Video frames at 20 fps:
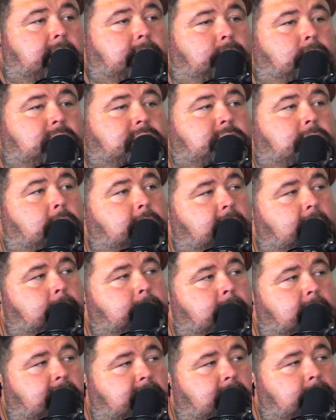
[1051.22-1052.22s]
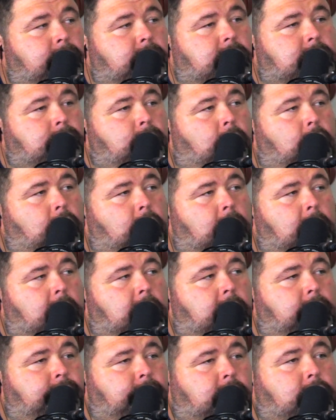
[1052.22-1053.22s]
and we started out making was more
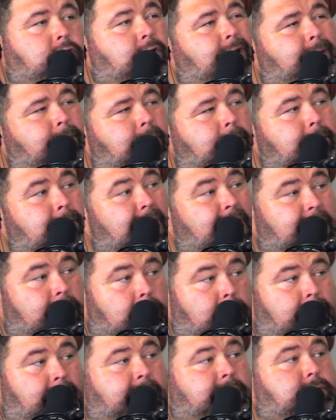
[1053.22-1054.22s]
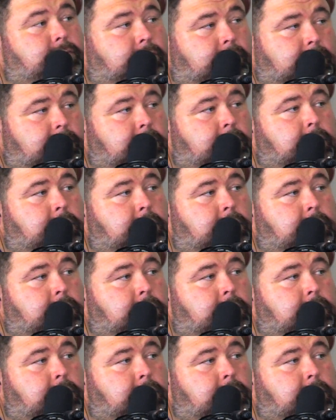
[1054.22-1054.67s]
of a creamy mayo based one.